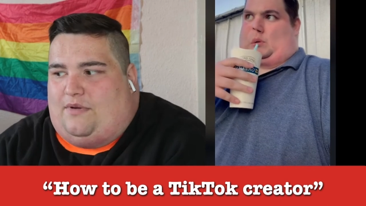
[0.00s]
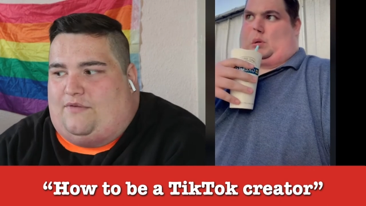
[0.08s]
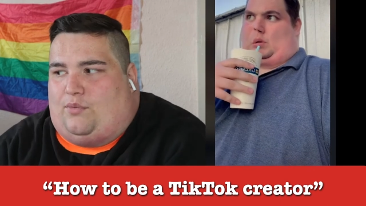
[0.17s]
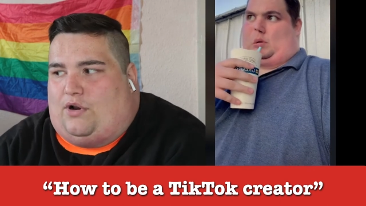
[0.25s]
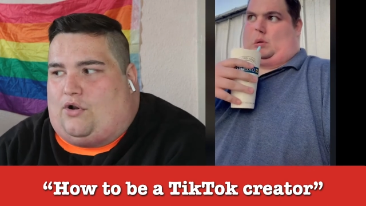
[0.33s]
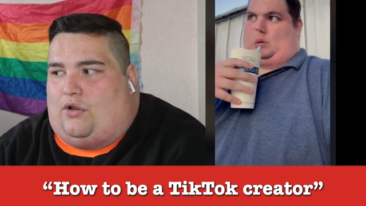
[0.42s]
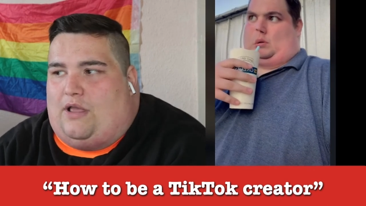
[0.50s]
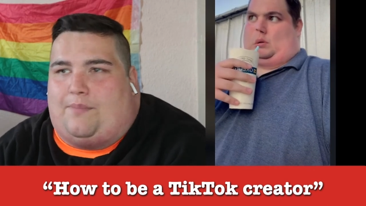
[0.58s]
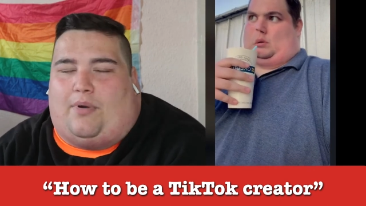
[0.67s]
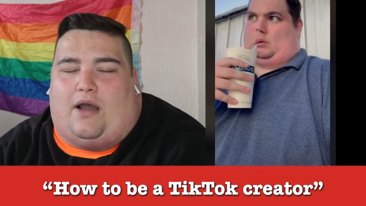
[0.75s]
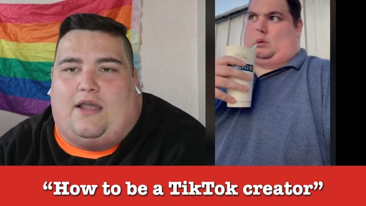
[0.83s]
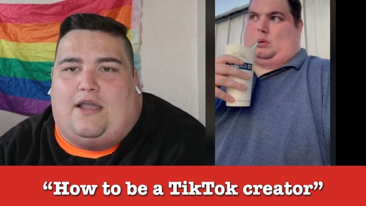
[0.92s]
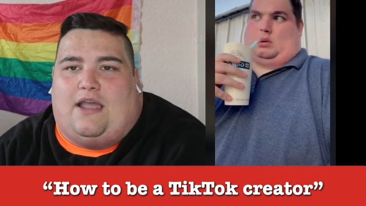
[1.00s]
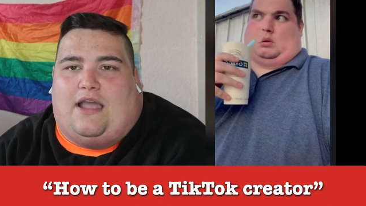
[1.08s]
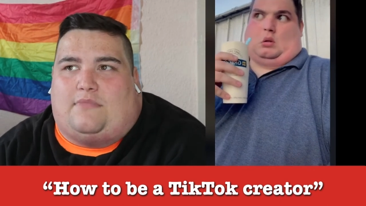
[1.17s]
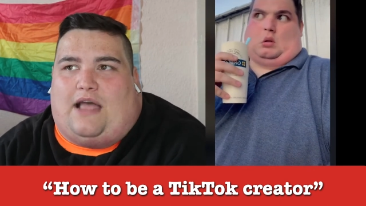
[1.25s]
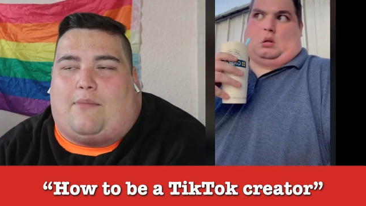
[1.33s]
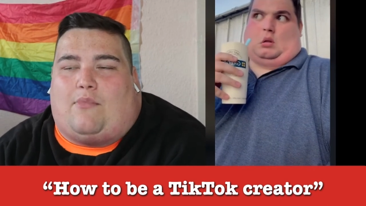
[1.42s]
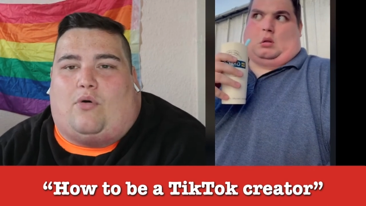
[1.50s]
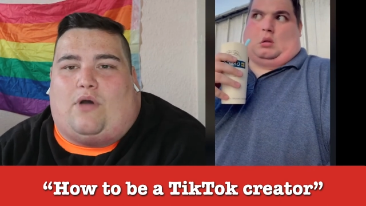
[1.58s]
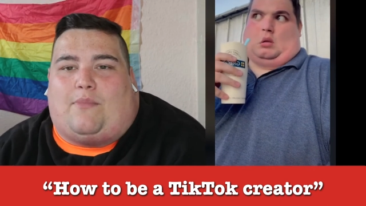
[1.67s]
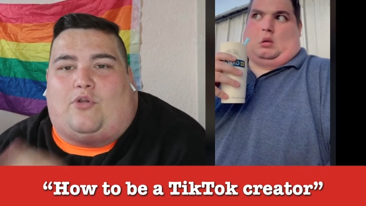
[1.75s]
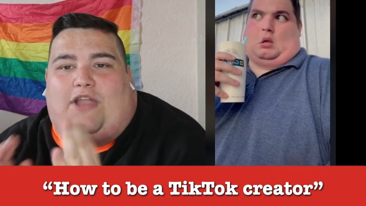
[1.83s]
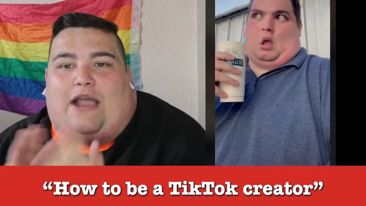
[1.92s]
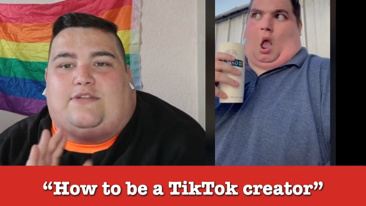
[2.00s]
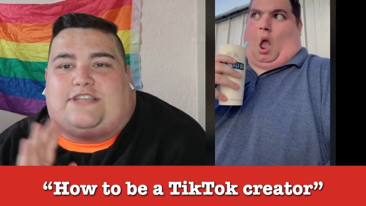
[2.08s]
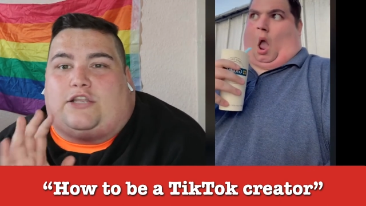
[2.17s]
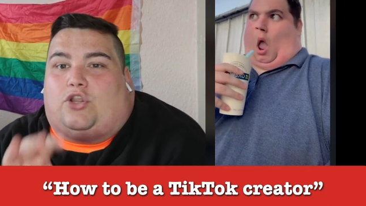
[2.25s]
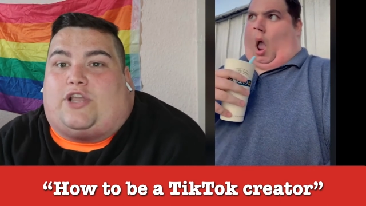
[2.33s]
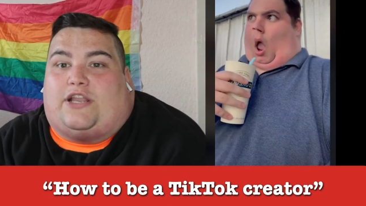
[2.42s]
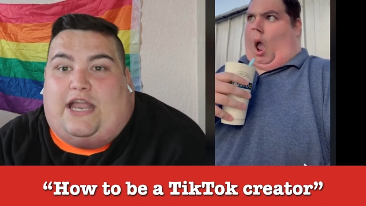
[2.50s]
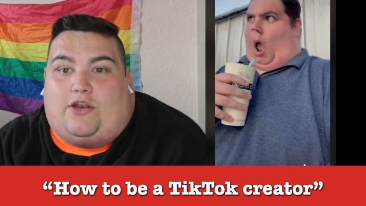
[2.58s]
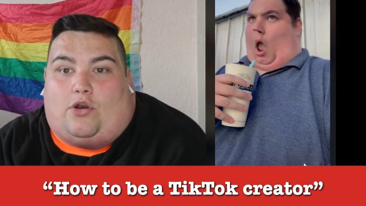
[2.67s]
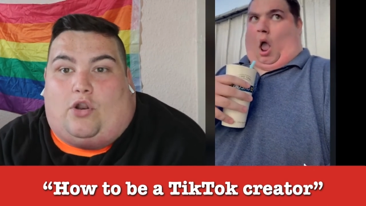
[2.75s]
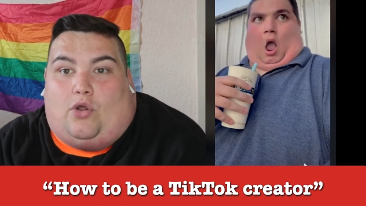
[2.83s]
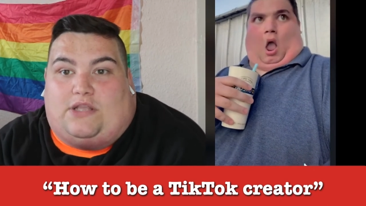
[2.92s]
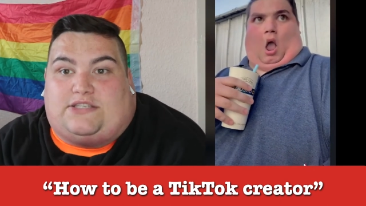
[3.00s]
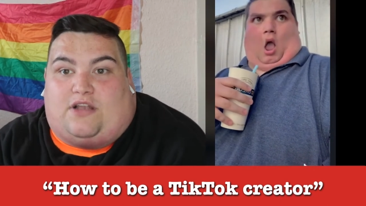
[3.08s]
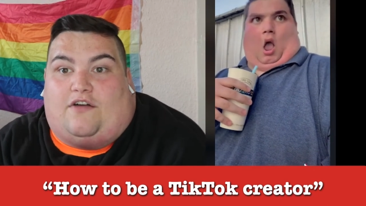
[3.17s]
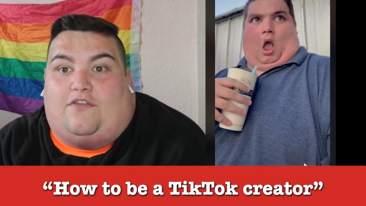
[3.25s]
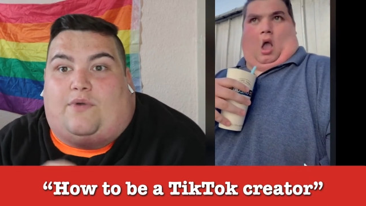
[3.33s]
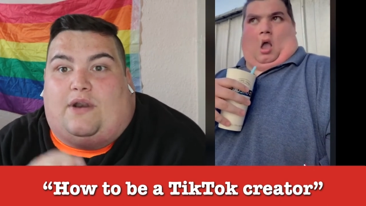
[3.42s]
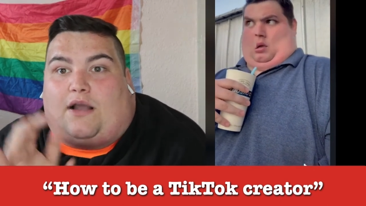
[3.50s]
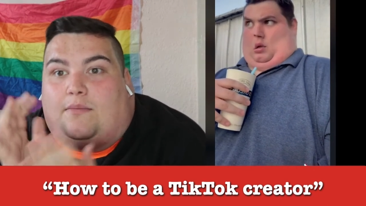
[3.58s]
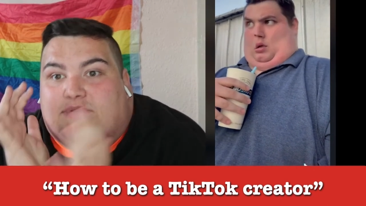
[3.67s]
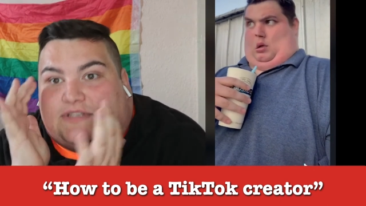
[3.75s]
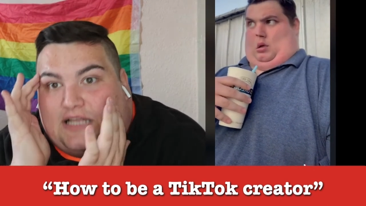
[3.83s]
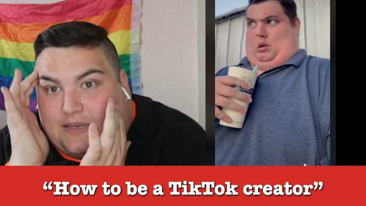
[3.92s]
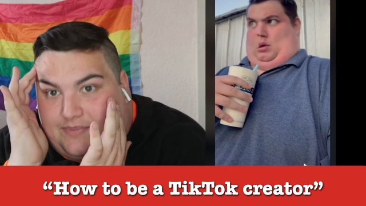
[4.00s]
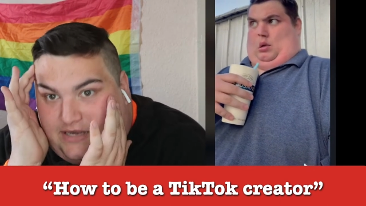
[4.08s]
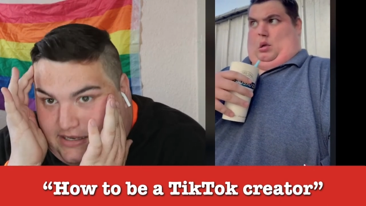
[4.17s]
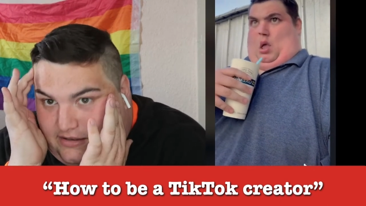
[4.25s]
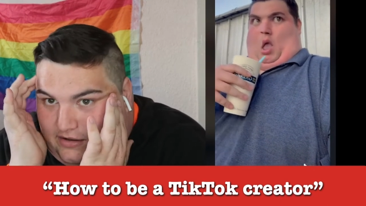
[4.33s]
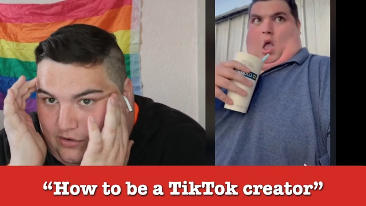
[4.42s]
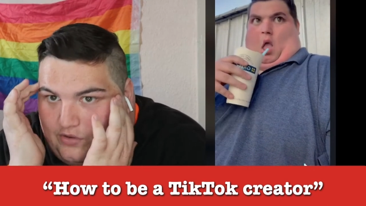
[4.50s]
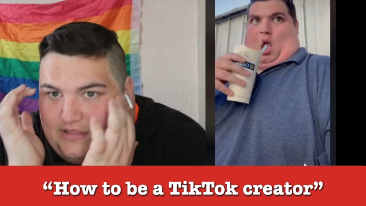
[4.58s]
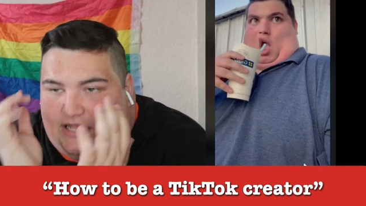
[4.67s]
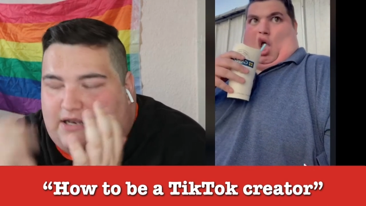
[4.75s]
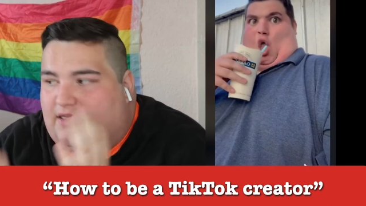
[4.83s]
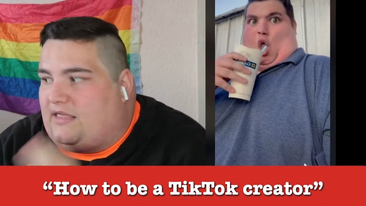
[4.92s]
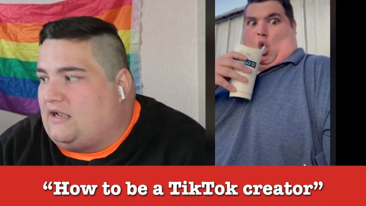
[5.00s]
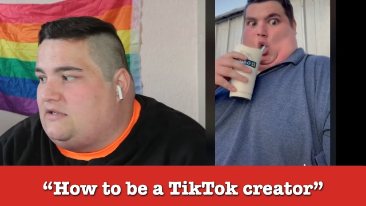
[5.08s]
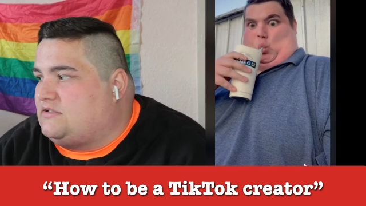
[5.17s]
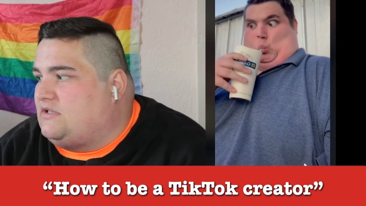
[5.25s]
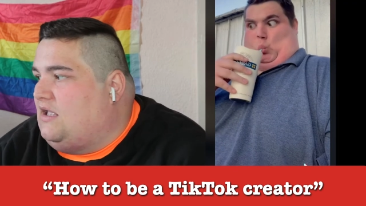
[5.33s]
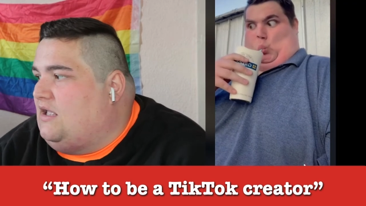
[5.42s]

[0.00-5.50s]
Speaker 1: whatever you want to call it, but I'm, all, I'm on the outside looking in on a lot of stuff when it comes to, like, being in, on the end of things.